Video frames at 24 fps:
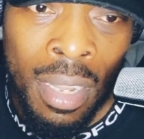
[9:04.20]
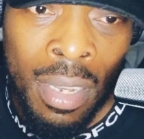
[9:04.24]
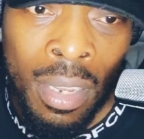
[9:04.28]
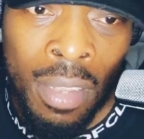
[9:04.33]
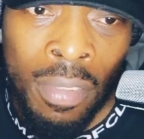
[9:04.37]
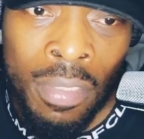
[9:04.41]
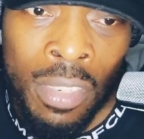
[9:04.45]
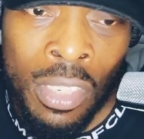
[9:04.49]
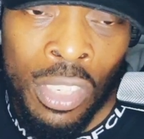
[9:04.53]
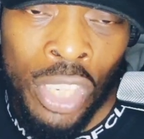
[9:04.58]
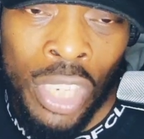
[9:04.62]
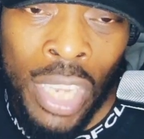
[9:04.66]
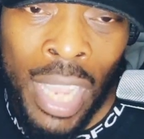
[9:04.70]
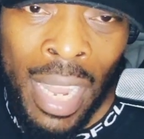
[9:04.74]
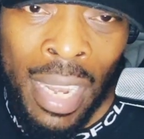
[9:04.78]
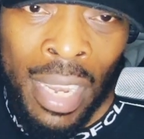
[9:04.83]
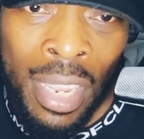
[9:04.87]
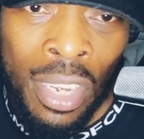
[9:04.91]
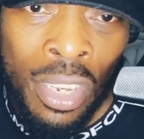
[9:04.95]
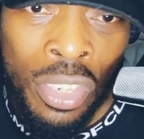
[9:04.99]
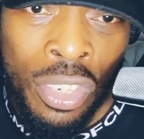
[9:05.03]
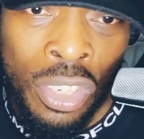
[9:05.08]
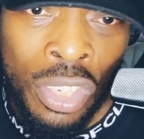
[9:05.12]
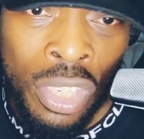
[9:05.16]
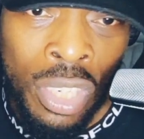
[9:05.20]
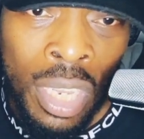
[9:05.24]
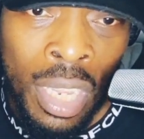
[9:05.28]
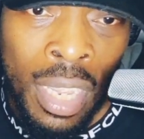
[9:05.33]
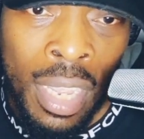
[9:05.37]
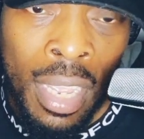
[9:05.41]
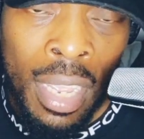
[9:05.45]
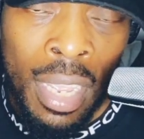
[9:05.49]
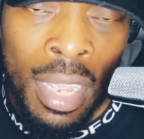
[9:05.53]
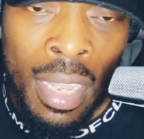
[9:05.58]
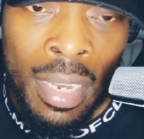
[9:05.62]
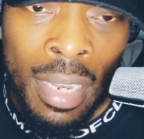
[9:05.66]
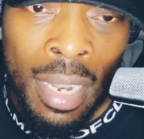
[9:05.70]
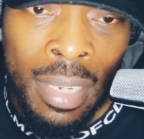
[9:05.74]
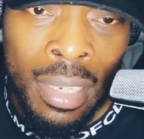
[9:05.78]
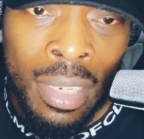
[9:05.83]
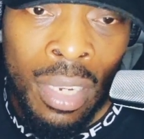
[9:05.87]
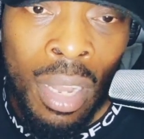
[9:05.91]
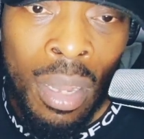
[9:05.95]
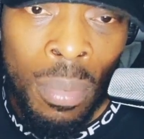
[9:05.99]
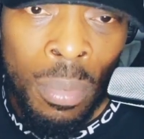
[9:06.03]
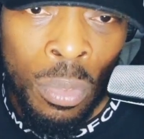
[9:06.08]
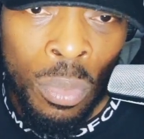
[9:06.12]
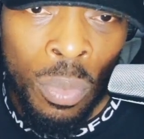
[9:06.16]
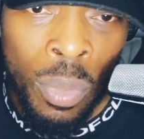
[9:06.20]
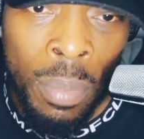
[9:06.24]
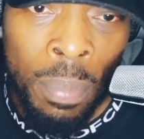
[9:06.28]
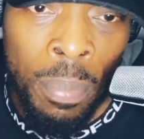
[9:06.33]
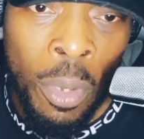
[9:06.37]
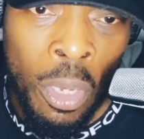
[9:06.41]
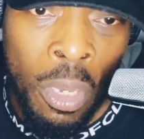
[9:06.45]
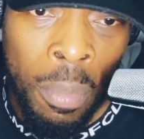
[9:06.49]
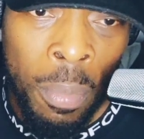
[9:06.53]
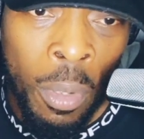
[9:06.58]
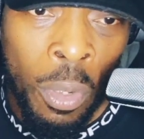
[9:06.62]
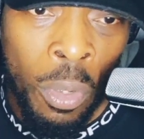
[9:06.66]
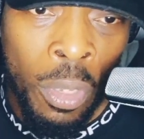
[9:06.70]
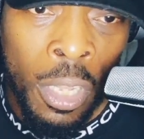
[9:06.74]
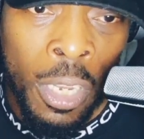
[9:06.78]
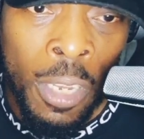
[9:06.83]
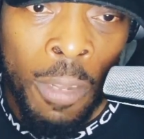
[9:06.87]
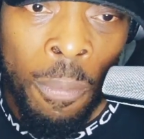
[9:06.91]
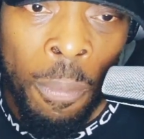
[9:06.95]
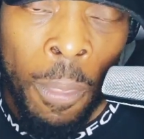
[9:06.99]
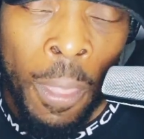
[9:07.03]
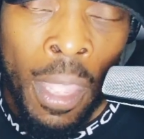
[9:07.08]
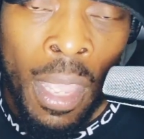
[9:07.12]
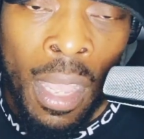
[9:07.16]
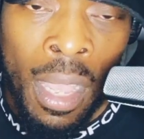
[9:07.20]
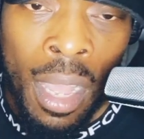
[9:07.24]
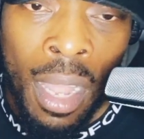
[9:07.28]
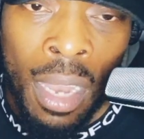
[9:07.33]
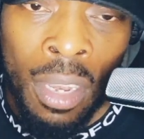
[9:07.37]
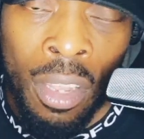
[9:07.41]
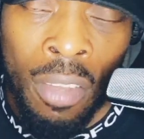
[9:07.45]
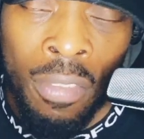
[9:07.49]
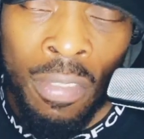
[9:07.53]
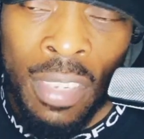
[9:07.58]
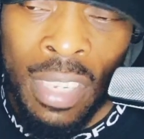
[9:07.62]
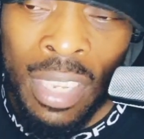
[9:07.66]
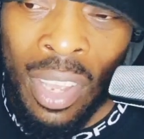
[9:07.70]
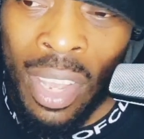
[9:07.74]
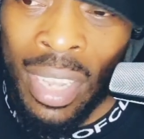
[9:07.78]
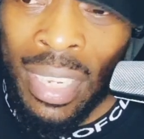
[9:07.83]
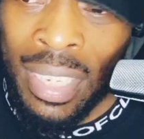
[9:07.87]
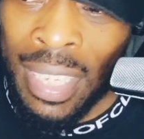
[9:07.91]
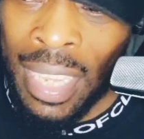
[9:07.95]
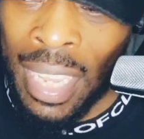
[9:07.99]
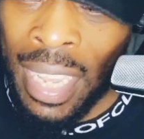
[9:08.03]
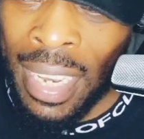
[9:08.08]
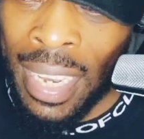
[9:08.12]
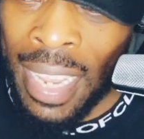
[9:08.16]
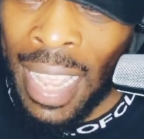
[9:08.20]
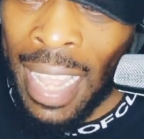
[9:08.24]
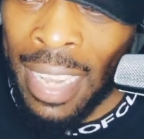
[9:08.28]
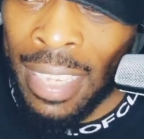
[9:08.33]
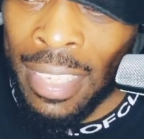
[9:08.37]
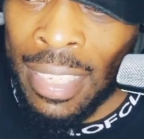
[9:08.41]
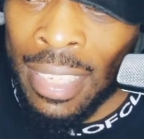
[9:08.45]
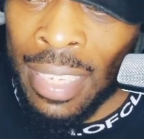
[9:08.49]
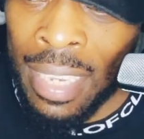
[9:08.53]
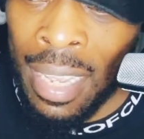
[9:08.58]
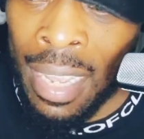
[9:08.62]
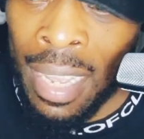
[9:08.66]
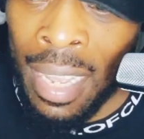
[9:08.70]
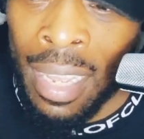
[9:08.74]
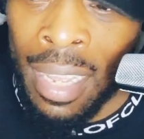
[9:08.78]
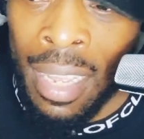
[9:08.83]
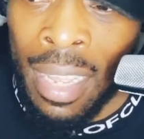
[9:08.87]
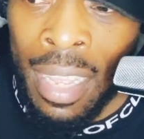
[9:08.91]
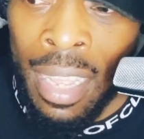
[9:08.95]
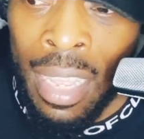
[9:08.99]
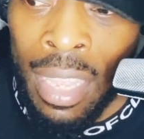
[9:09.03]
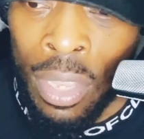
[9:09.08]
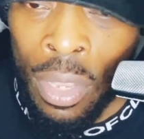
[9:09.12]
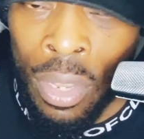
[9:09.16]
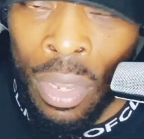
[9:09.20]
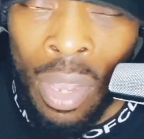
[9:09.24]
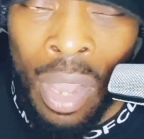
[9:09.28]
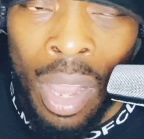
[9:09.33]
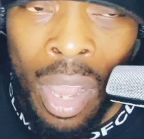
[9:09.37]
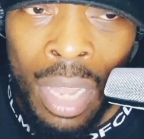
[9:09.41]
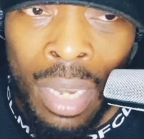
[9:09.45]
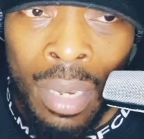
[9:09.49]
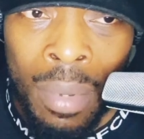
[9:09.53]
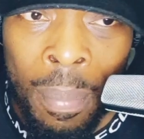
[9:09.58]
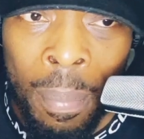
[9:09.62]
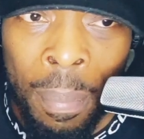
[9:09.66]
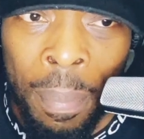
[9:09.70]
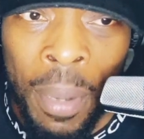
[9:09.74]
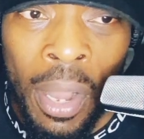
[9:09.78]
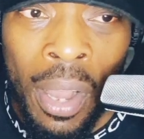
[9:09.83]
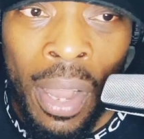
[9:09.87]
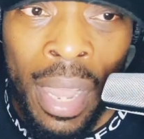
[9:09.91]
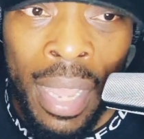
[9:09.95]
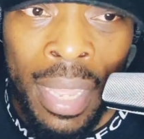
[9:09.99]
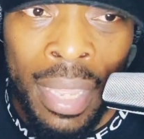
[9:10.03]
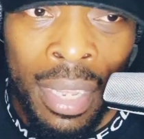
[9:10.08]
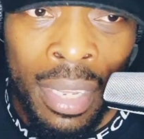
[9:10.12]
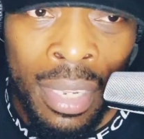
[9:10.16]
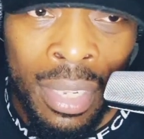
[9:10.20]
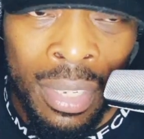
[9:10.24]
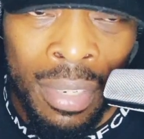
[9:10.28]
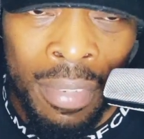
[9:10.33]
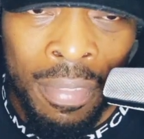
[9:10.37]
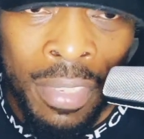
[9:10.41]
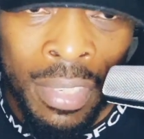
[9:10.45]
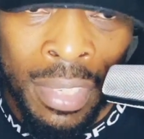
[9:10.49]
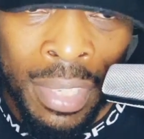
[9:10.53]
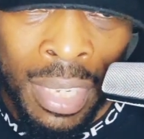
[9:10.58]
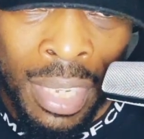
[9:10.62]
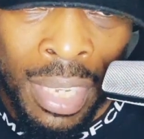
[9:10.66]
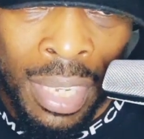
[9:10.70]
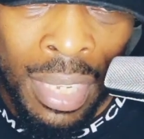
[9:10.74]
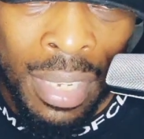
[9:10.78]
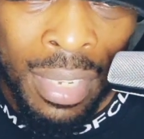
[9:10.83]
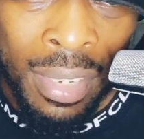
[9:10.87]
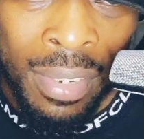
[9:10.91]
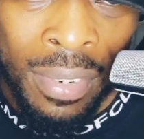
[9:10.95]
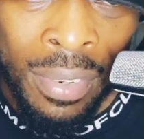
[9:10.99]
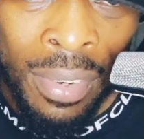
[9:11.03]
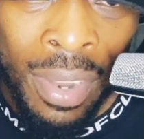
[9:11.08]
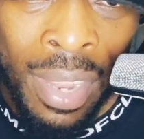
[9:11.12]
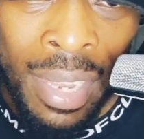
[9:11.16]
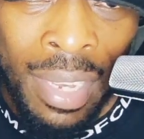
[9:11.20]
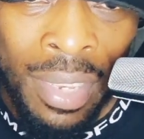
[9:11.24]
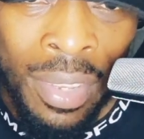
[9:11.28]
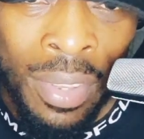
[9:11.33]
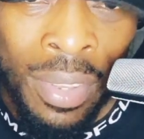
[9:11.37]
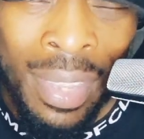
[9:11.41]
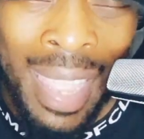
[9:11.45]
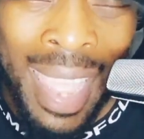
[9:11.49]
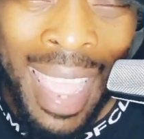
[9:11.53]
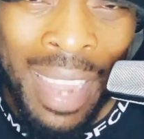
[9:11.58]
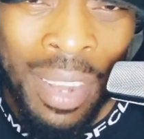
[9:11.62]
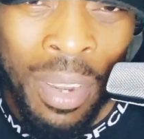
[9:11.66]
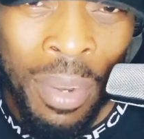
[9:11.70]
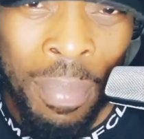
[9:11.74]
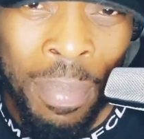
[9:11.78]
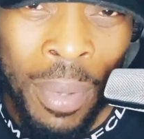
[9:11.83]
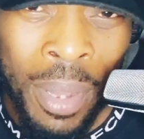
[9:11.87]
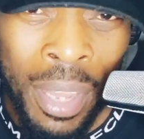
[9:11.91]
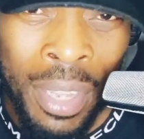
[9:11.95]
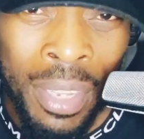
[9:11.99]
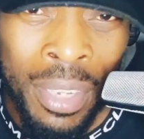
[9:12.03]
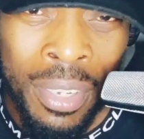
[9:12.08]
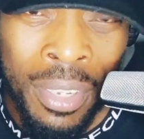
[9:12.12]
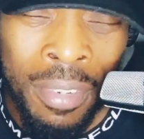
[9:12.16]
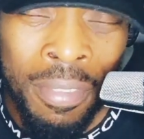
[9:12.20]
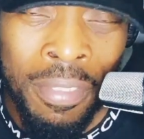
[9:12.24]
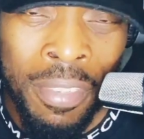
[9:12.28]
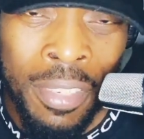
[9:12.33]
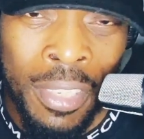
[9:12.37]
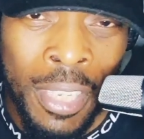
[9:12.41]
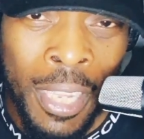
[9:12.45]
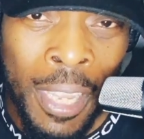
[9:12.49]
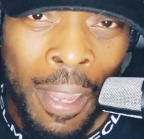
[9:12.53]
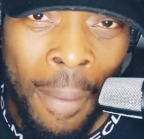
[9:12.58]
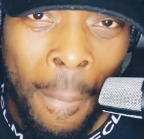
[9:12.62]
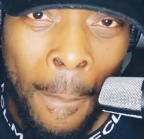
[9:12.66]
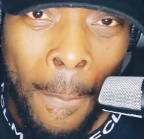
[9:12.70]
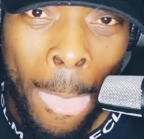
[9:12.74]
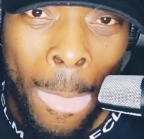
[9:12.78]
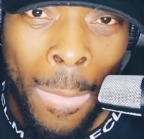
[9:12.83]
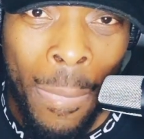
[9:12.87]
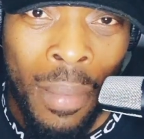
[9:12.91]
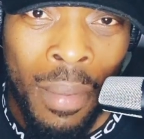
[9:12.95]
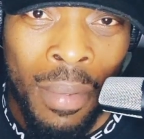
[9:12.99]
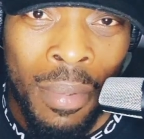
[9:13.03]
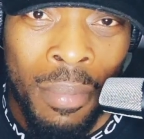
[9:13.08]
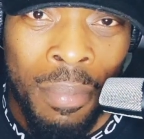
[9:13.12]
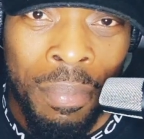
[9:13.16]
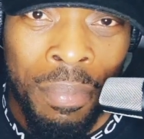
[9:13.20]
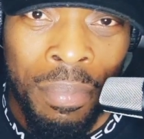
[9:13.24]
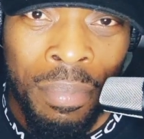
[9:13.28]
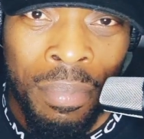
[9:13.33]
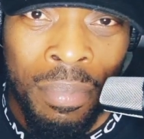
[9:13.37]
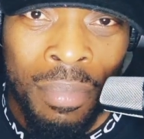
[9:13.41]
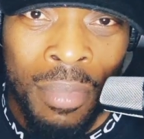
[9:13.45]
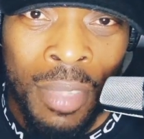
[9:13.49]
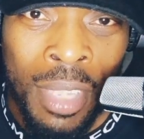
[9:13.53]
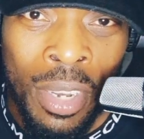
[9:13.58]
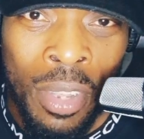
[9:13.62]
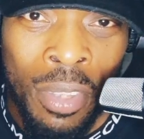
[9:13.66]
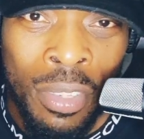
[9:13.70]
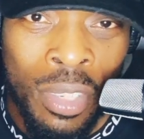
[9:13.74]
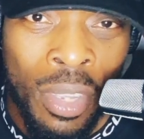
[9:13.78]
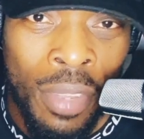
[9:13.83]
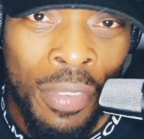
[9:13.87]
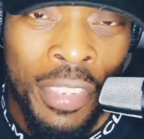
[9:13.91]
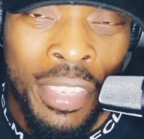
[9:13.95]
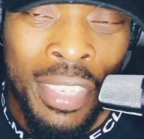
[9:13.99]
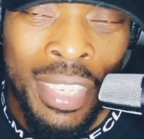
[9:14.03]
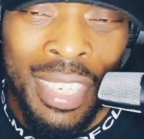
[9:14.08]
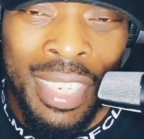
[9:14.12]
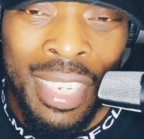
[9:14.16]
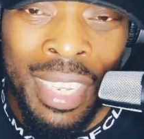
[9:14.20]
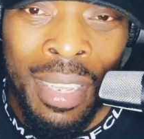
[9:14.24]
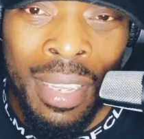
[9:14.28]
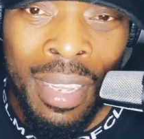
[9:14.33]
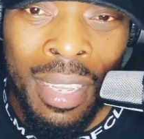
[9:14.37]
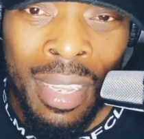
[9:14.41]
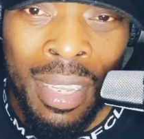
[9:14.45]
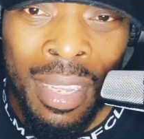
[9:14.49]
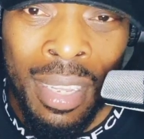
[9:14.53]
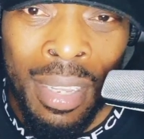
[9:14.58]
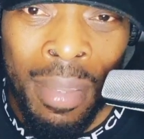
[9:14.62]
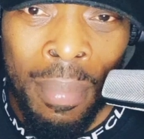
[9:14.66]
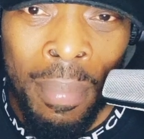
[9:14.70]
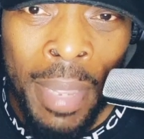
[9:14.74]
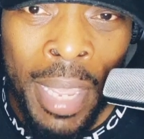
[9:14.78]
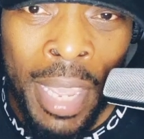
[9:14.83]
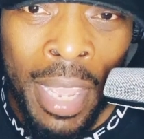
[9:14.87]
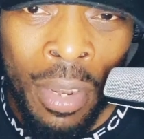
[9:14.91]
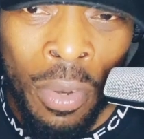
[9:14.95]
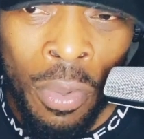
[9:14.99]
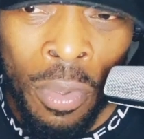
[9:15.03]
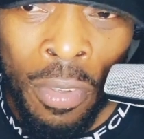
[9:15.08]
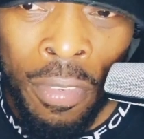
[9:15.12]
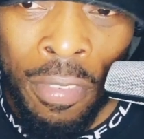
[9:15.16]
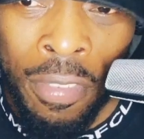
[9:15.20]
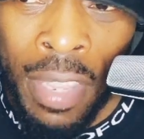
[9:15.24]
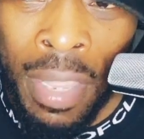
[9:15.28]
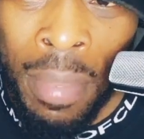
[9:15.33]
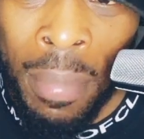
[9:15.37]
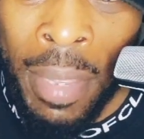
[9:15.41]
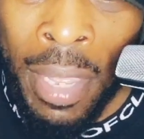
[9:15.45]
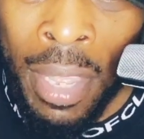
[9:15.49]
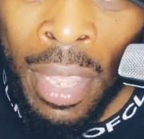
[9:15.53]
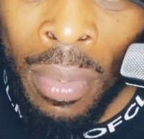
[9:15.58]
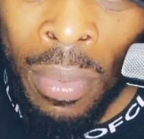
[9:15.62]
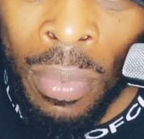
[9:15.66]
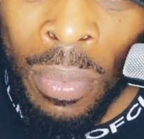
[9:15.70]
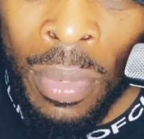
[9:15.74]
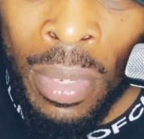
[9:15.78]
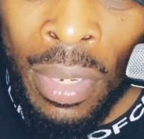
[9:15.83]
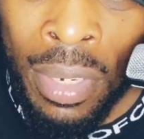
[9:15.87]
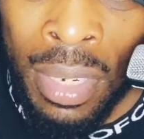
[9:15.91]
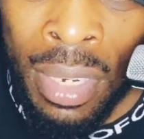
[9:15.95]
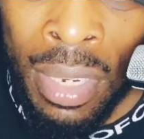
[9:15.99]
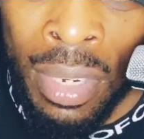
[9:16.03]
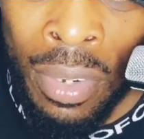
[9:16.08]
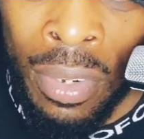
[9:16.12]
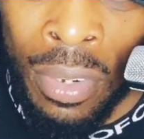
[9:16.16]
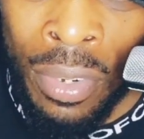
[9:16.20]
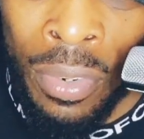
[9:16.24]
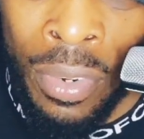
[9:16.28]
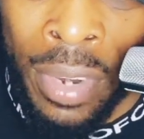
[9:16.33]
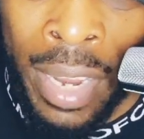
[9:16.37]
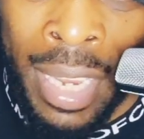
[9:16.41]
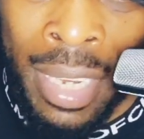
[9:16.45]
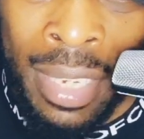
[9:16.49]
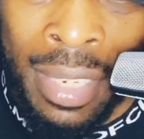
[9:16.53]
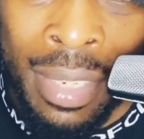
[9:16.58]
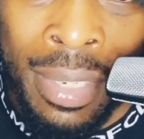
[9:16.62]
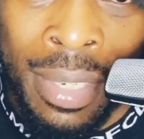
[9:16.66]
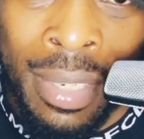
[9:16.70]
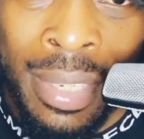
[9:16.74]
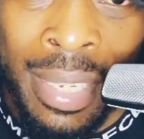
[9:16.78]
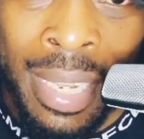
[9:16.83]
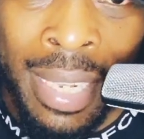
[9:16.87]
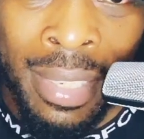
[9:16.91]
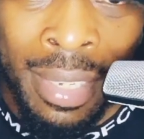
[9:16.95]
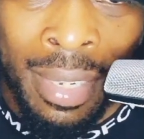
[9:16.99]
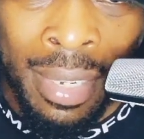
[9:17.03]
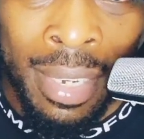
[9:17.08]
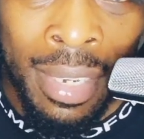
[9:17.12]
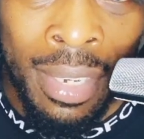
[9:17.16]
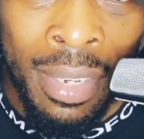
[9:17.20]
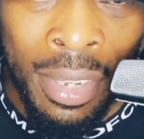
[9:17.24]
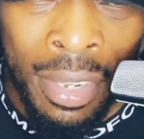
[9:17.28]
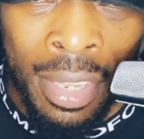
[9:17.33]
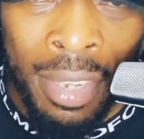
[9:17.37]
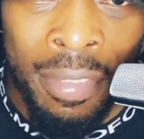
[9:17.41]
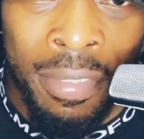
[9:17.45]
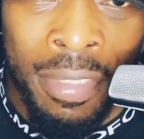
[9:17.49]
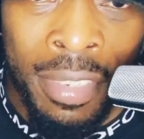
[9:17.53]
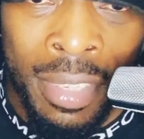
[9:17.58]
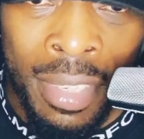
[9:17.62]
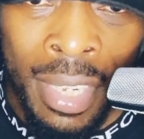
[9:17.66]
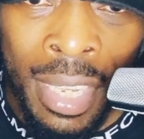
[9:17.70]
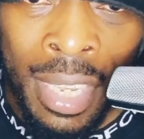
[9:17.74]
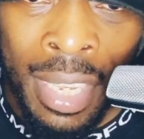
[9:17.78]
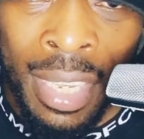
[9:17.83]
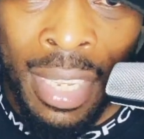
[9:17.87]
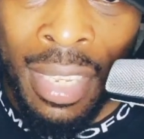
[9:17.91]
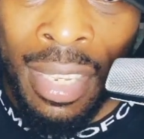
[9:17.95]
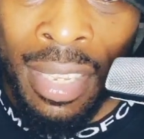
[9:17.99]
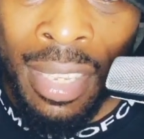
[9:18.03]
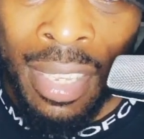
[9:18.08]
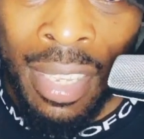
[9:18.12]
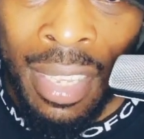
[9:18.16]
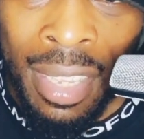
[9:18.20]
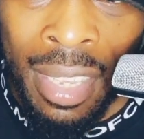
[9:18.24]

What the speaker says: I love the challenge that comes with bodybuilding. I love the idea that you can't buy a good physique, right? You cannot buy a good physique. So if you see a male or a female with a great aesthetically looking physique,